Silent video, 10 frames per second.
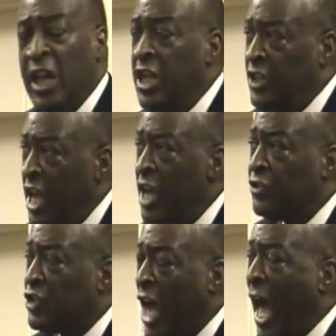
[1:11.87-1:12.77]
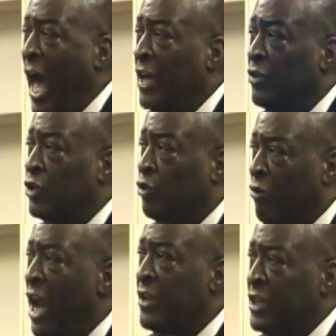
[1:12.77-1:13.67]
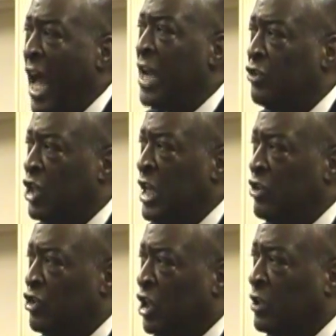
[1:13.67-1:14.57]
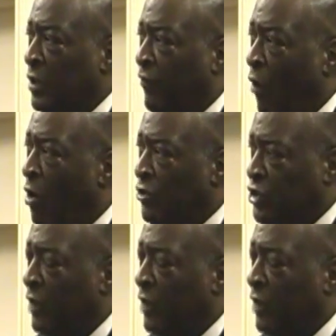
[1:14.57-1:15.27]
that he did sign the great 1964